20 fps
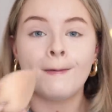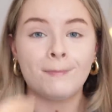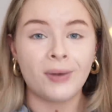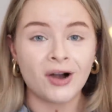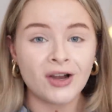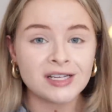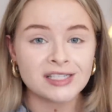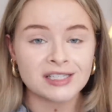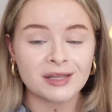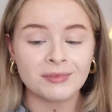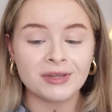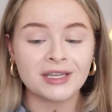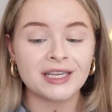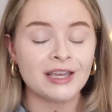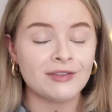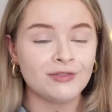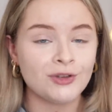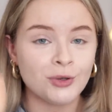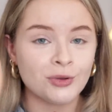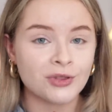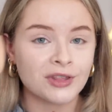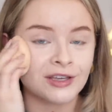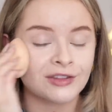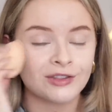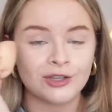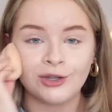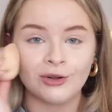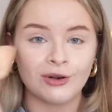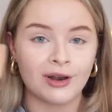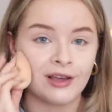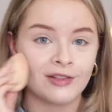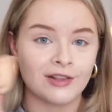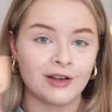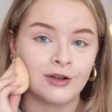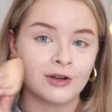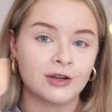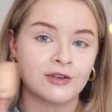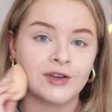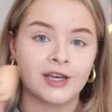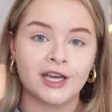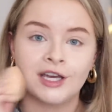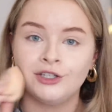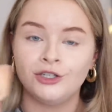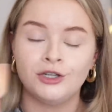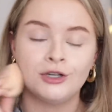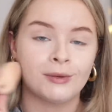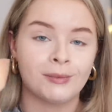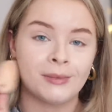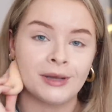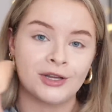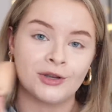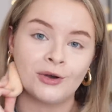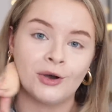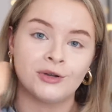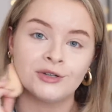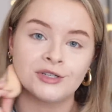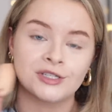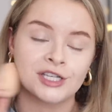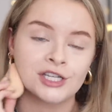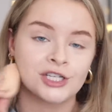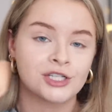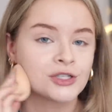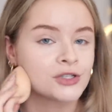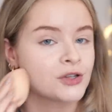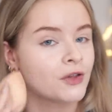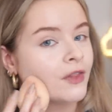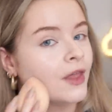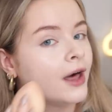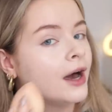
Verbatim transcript: buy something if you think that you like the look of it, and you can make your own decisions on